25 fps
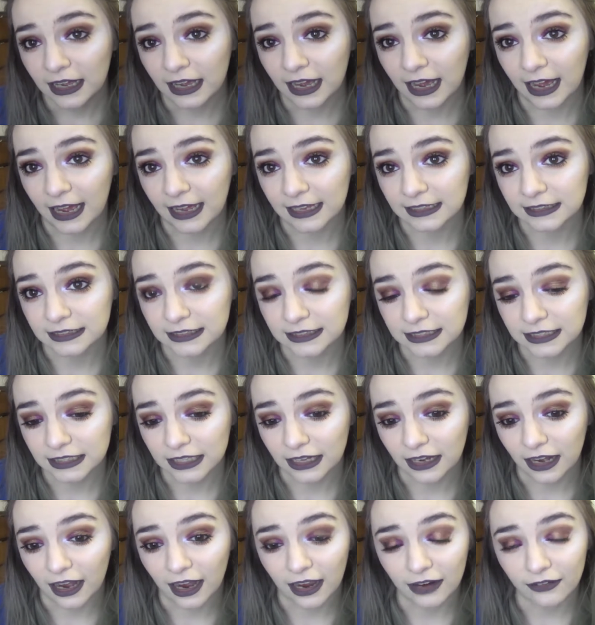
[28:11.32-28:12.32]
and
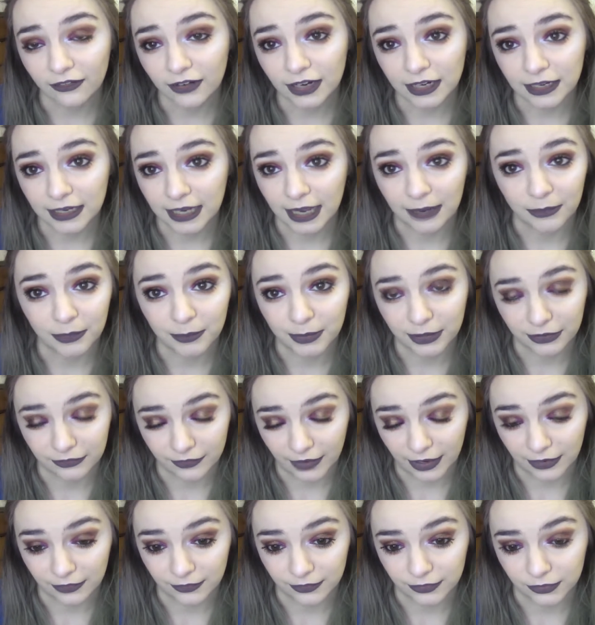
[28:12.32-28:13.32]
I really am a big
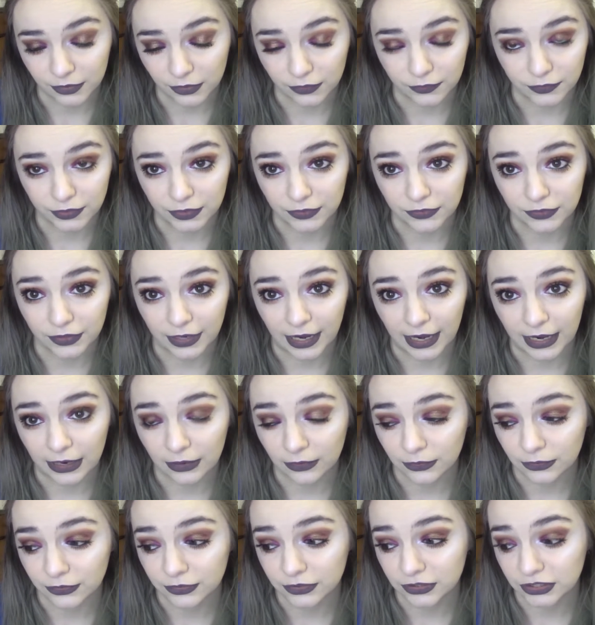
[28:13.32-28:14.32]
fan of Sophia's
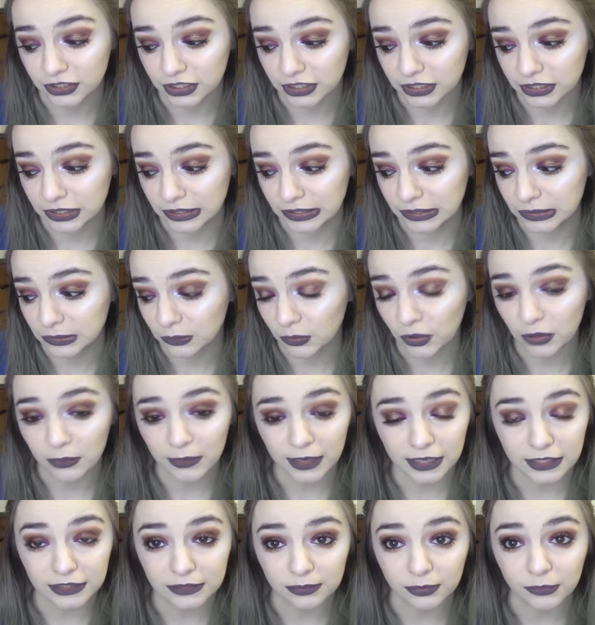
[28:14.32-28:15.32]
nails. She's one of
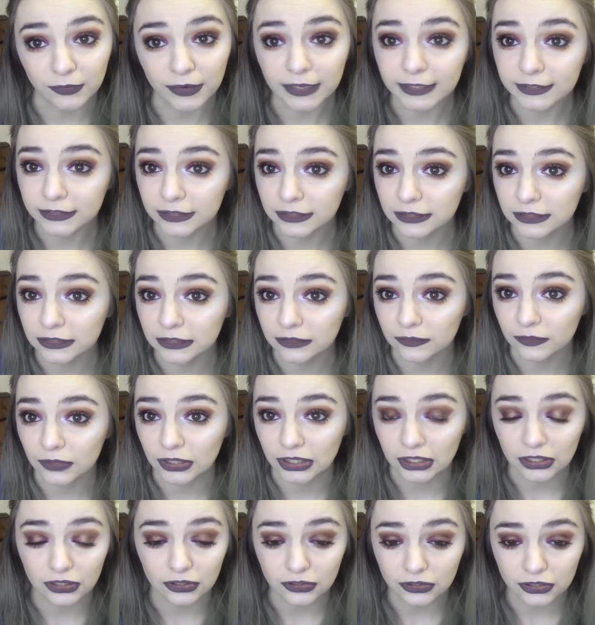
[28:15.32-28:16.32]
my inspirations for
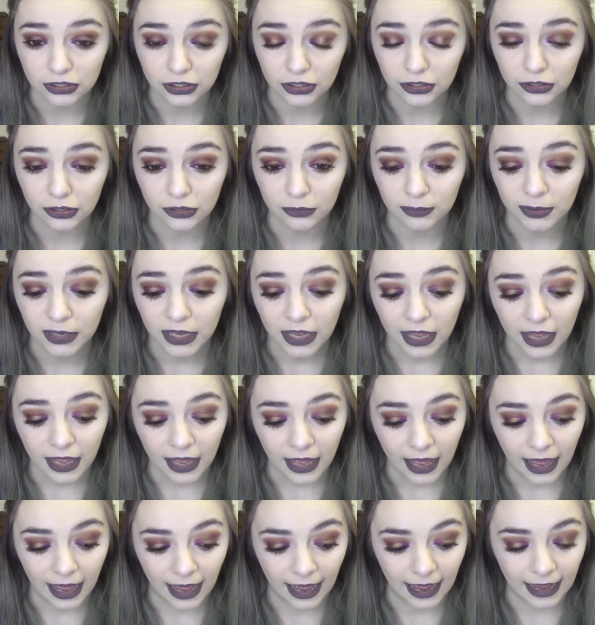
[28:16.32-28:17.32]
YouTube,
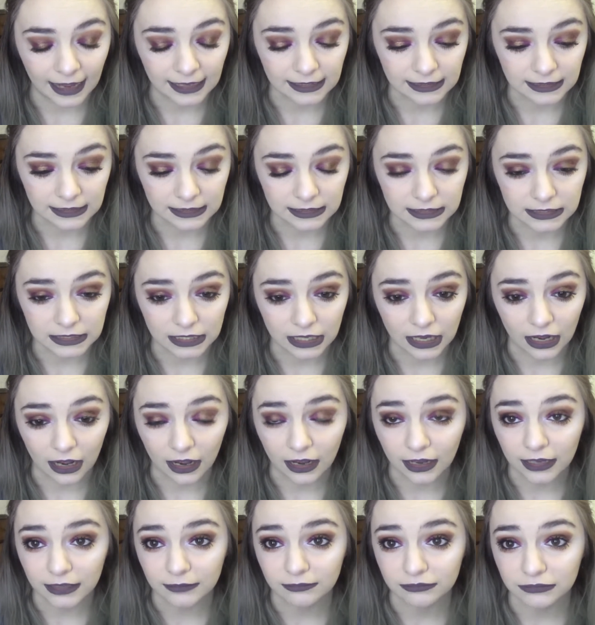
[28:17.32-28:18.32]
and
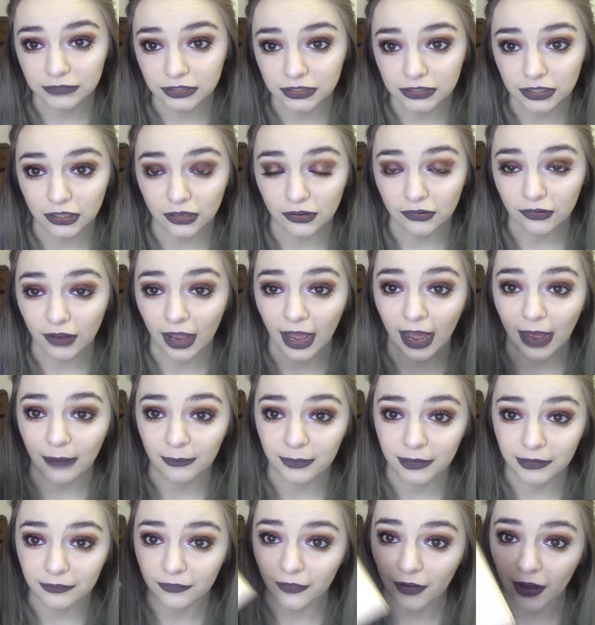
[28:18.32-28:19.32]
I'm so
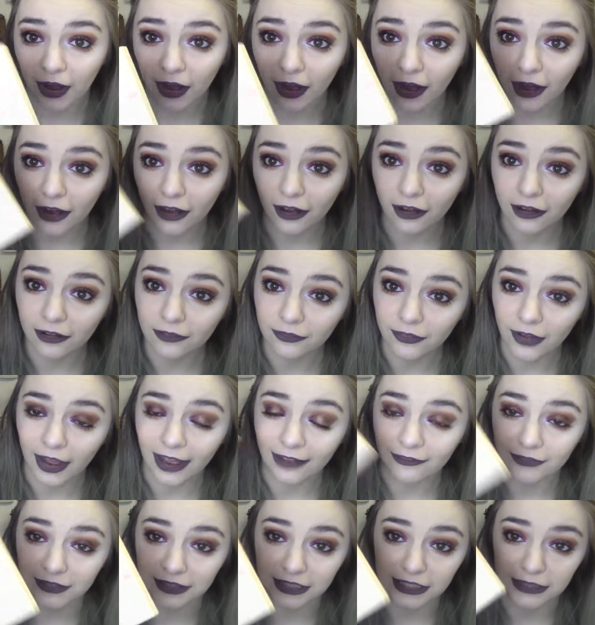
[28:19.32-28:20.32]
happy for her for
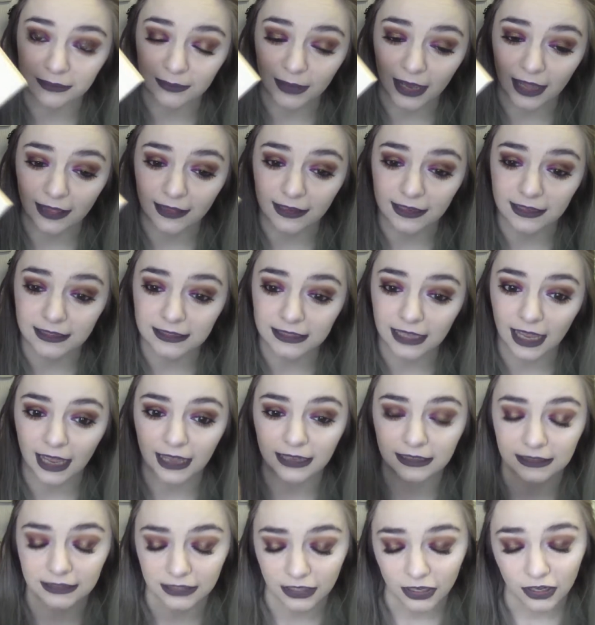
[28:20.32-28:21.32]
having these palettes,
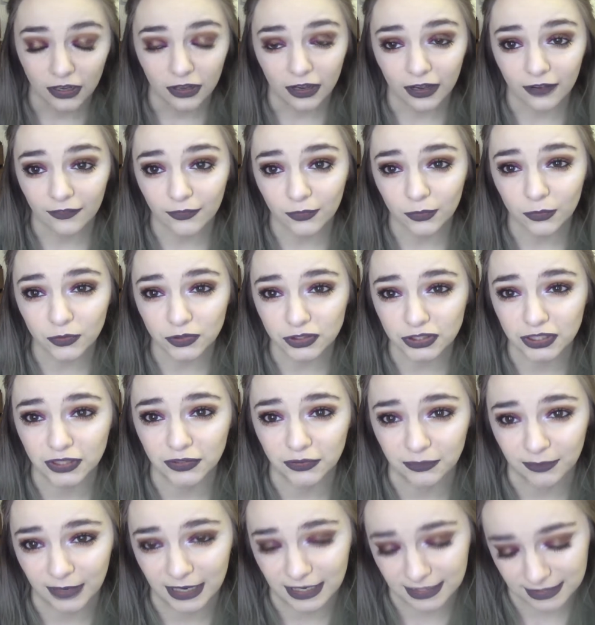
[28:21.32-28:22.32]
and of course she
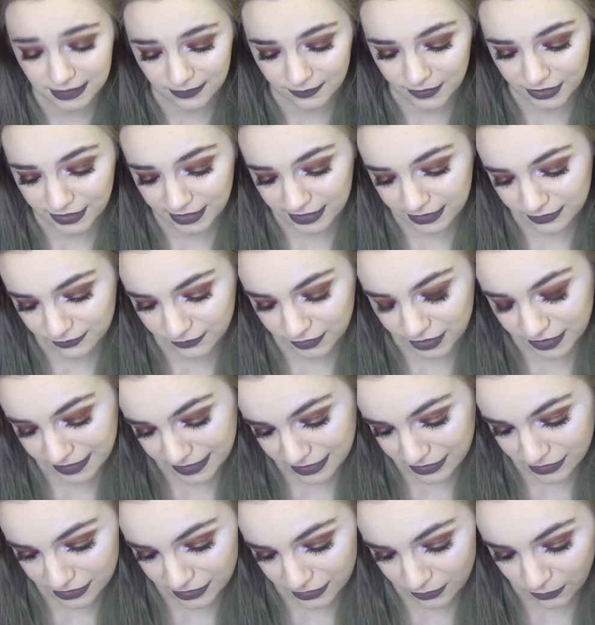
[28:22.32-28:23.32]
would make something that's really
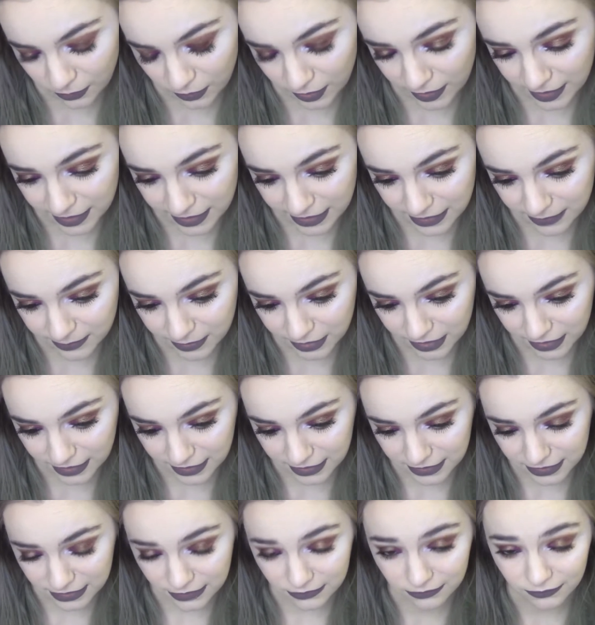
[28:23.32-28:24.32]
good quality
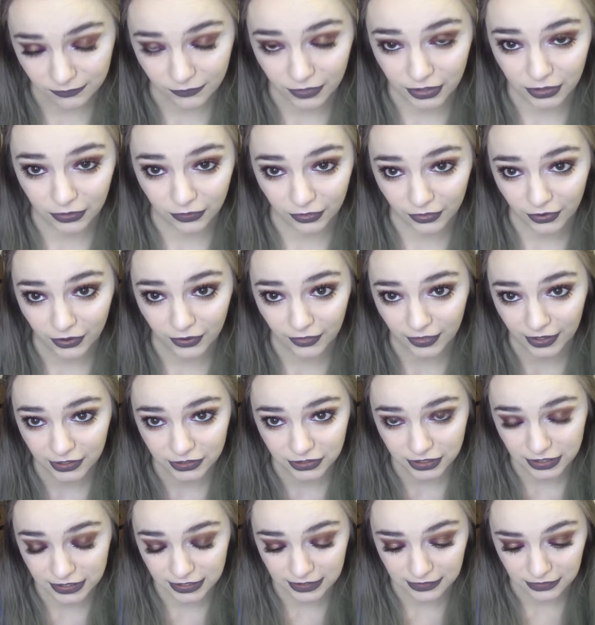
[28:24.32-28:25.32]
because we all know that
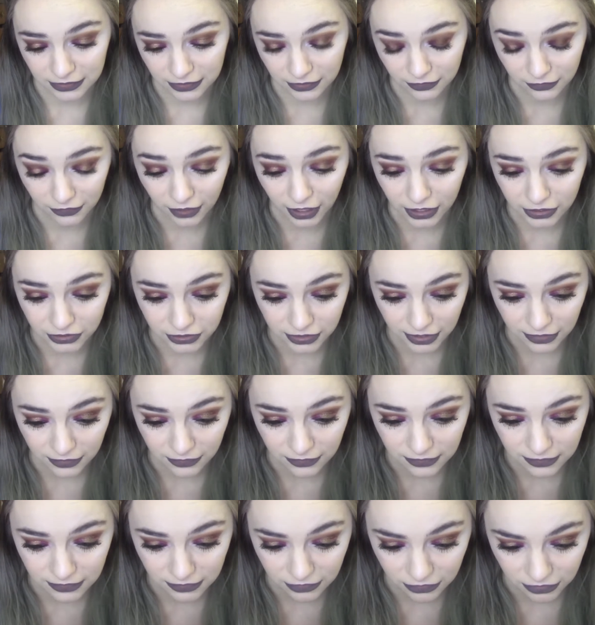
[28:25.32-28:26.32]
she's into her
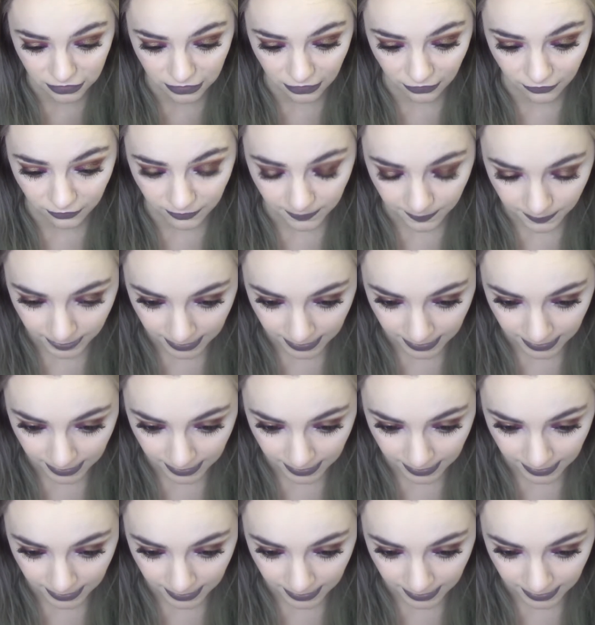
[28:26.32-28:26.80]
eyeshadows and stuff.